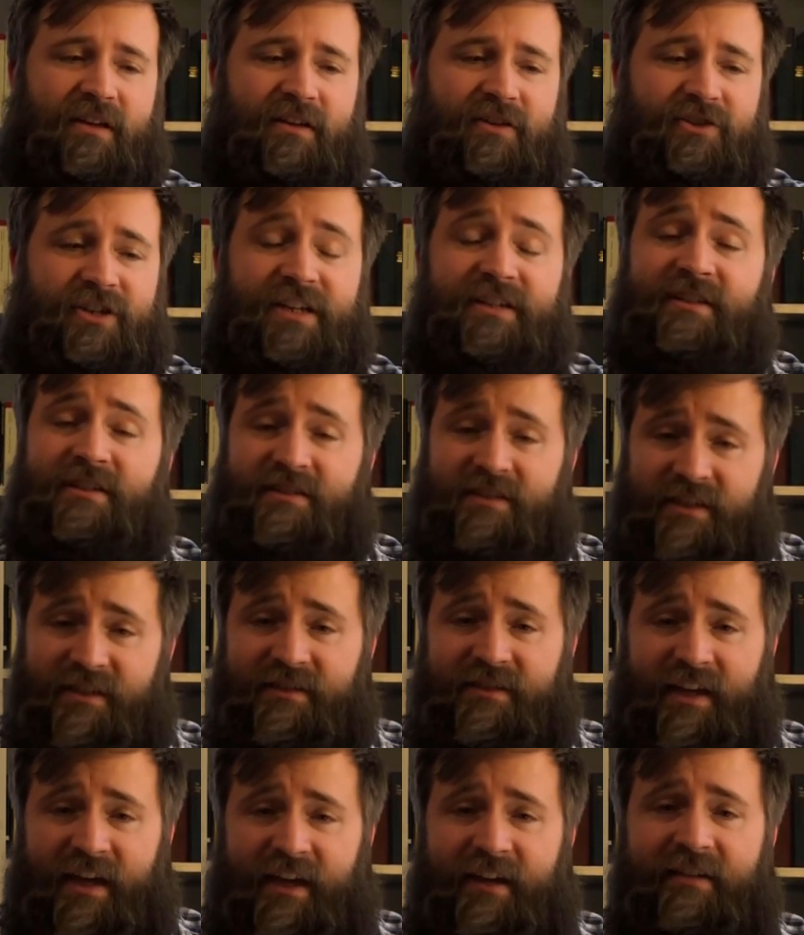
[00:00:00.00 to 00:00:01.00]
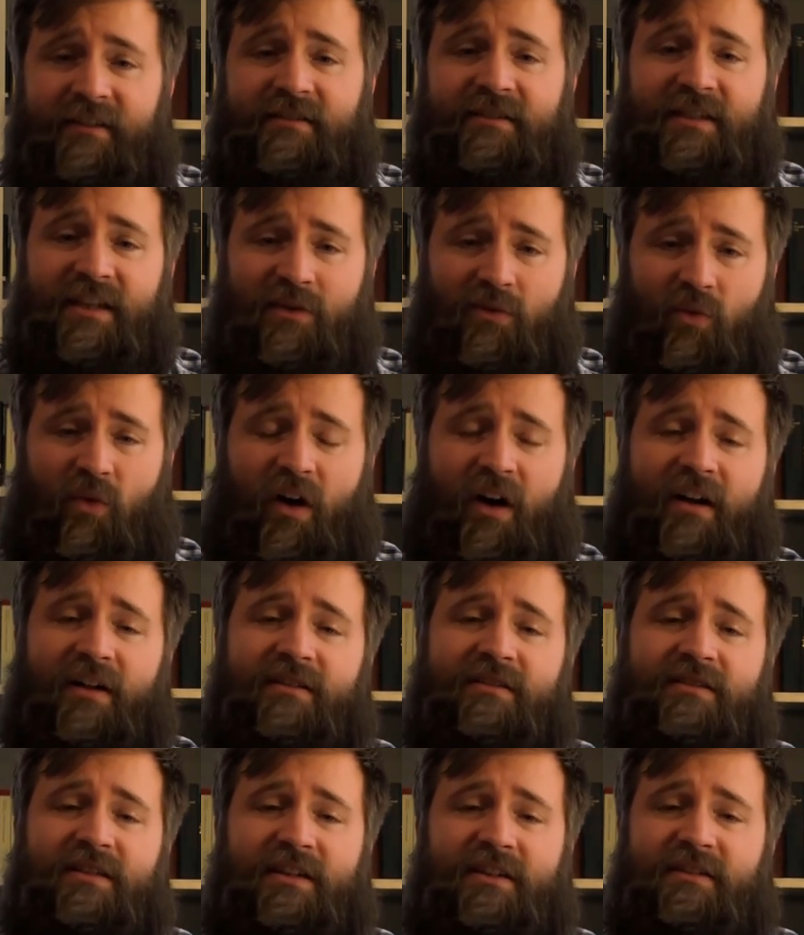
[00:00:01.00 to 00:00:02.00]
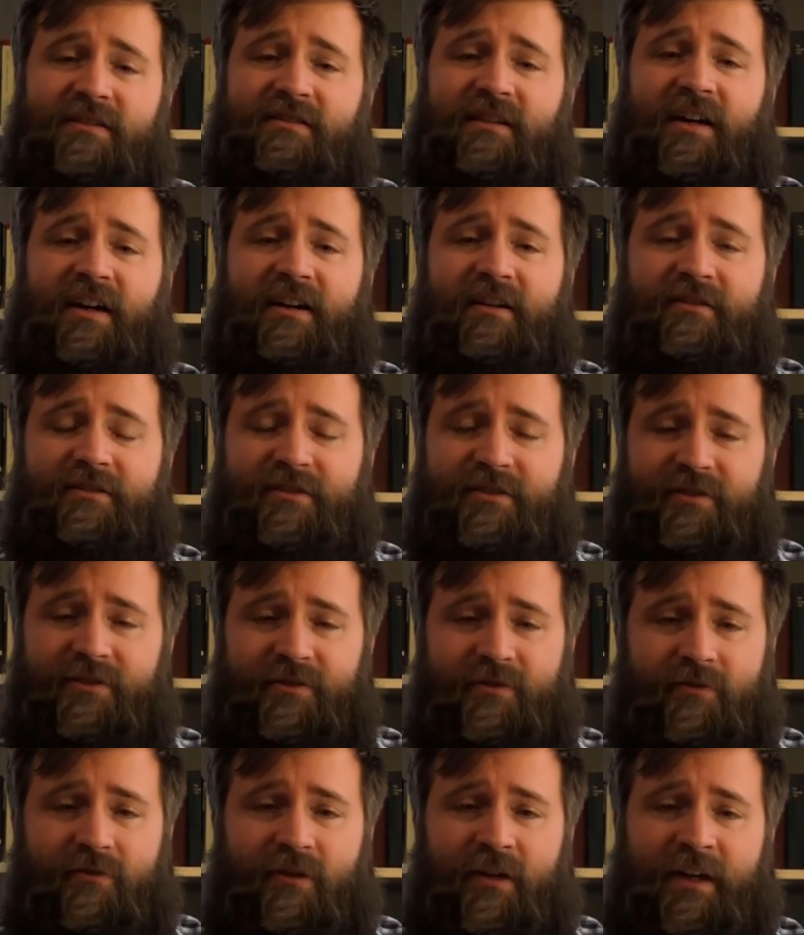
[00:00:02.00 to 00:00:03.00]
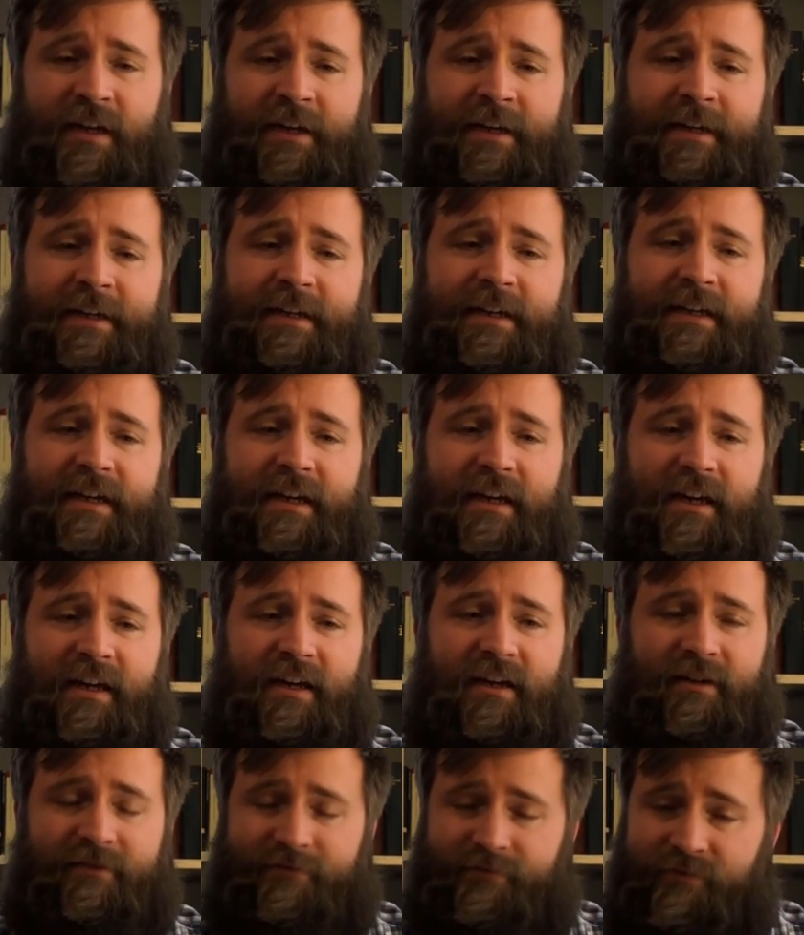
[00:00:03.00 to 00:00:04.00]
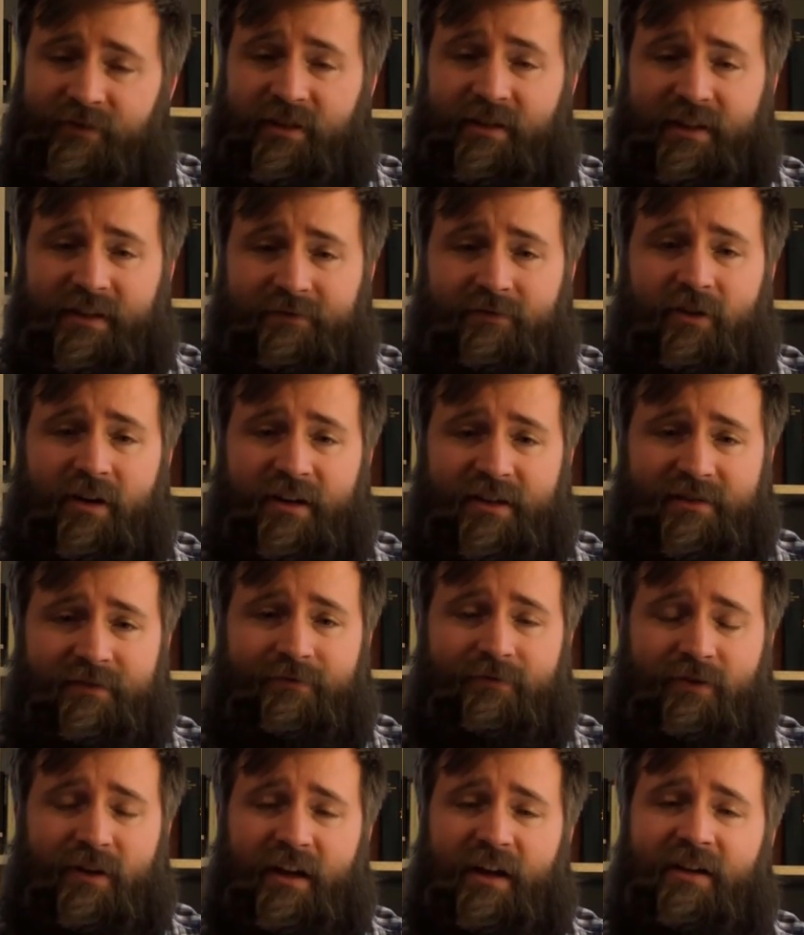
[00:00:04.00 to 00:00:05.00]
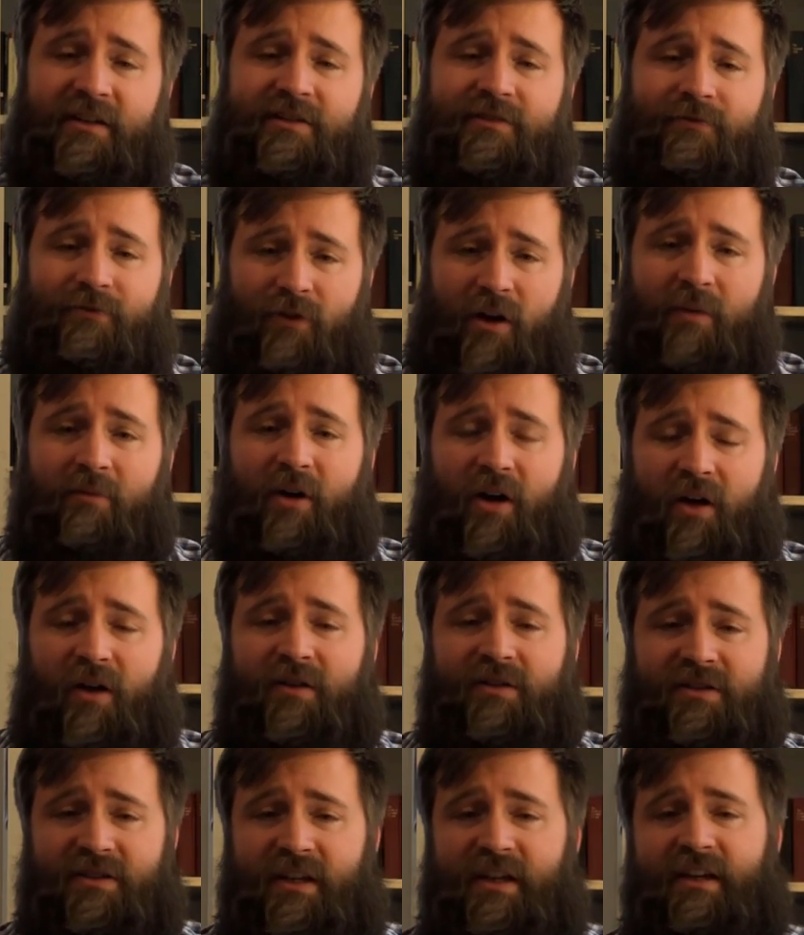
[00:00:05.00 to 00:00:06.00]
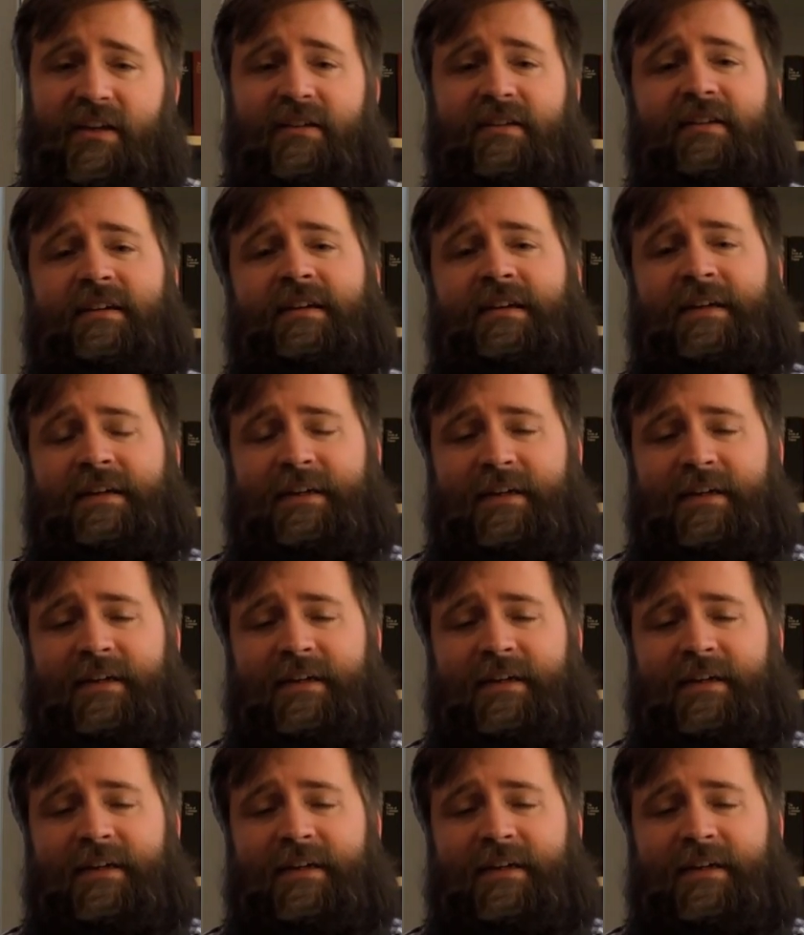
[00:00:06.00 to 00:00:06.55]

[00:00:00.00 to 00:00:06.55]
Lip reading: Jesus intends, He wants, He desires to deliver us, free us from all sin.